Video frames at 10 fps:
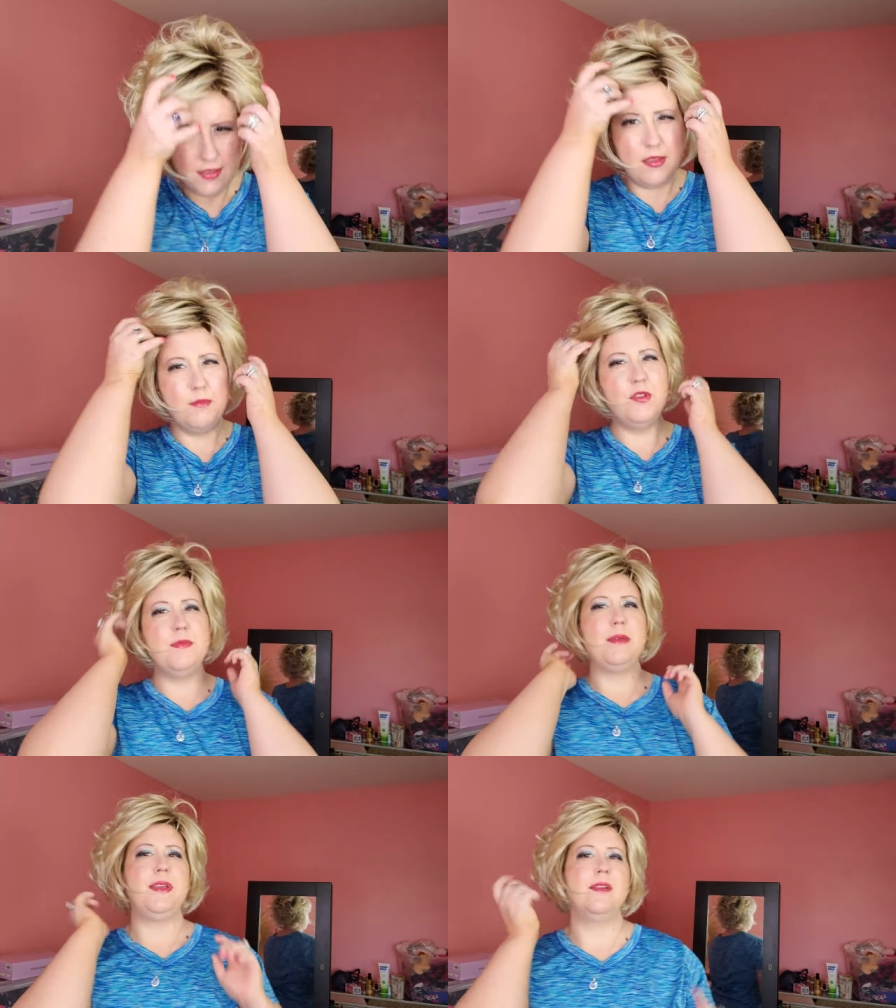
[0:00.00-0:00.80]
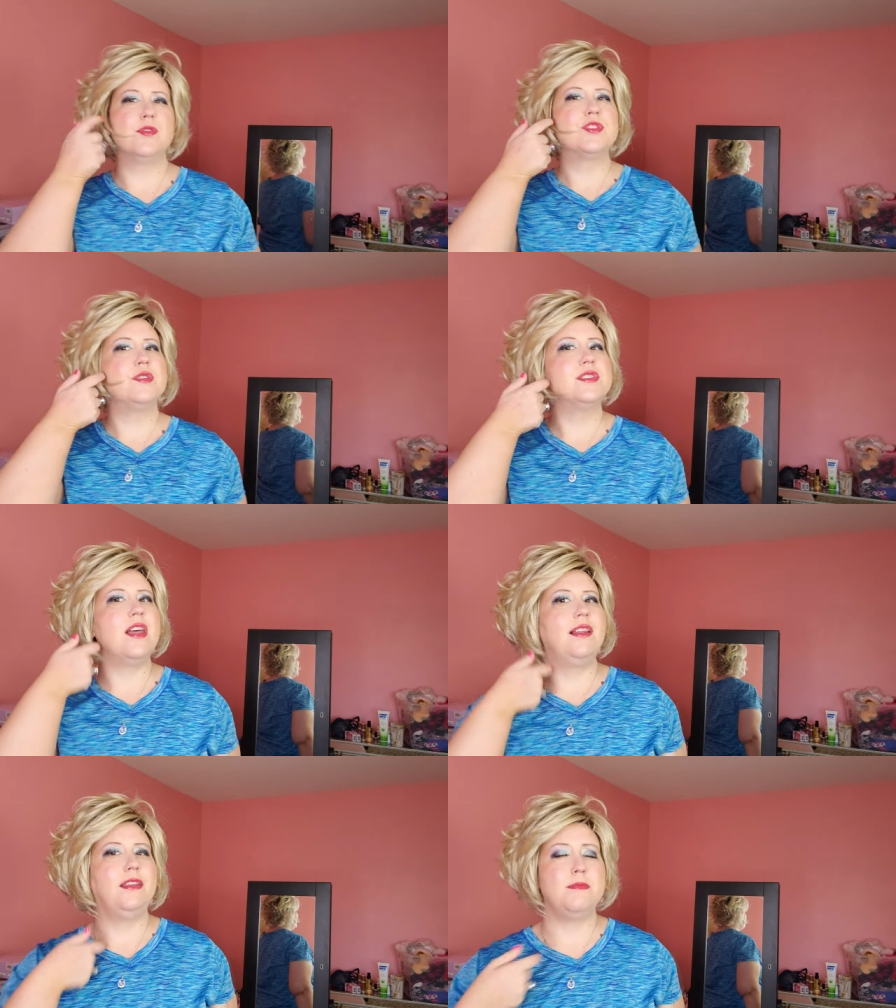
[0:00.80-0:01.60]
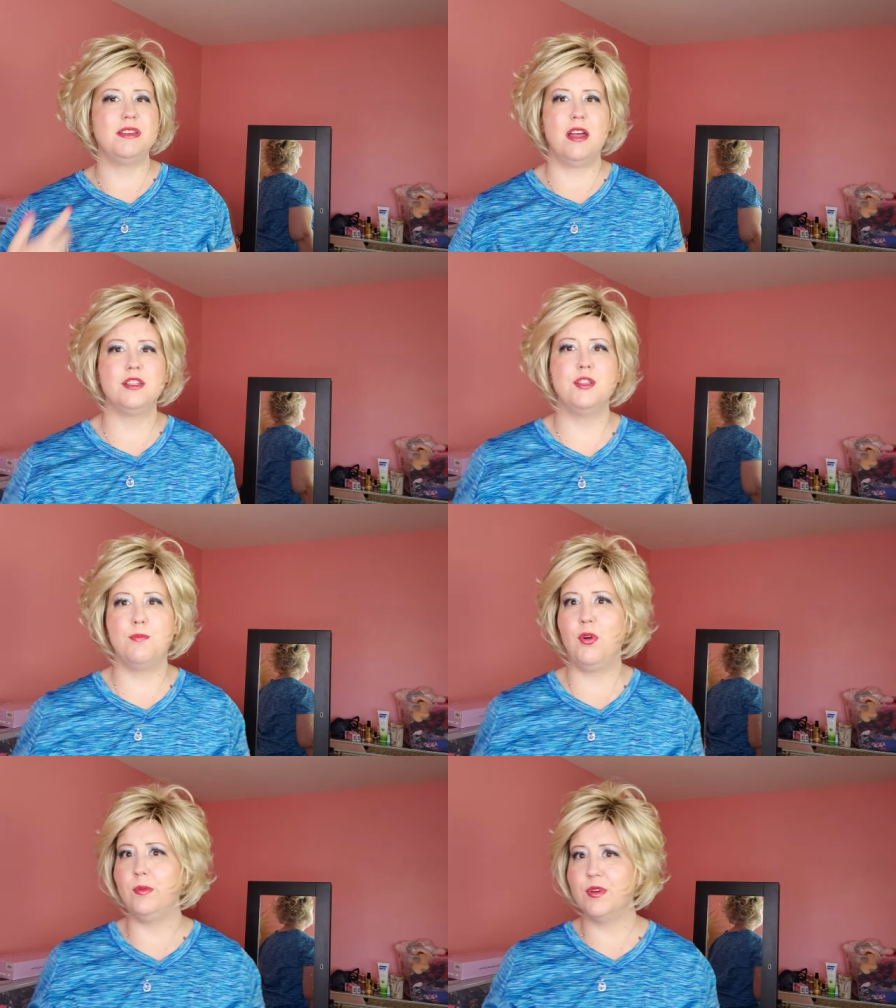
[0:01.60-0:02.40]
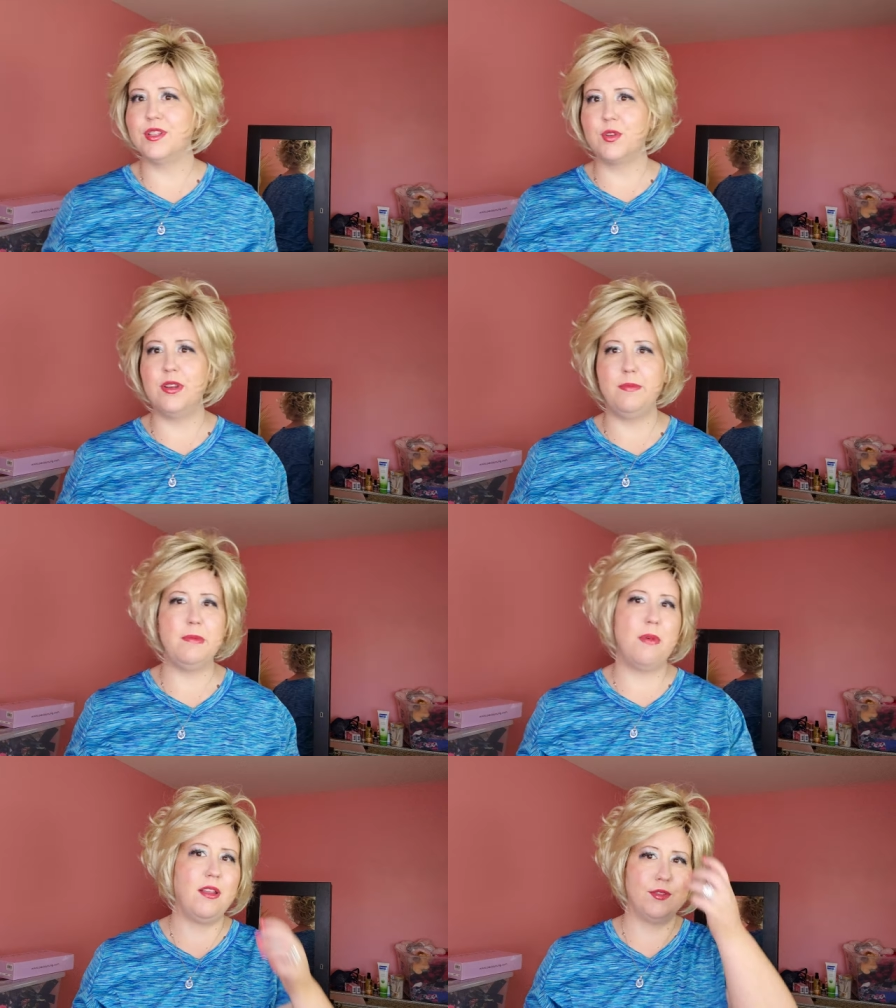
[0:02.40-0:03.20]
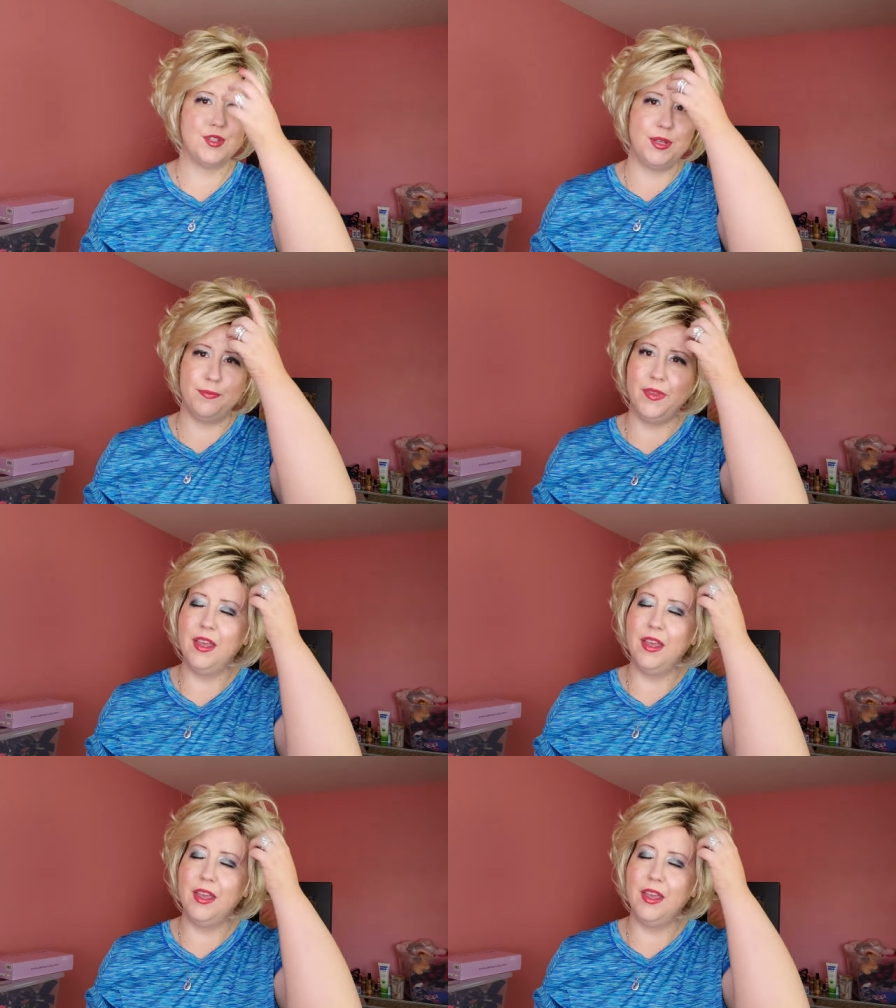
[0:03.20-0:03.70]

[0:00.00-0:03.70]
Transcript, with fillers: they move maybe ever so slightly, but not to the point where it's going to be bothersome.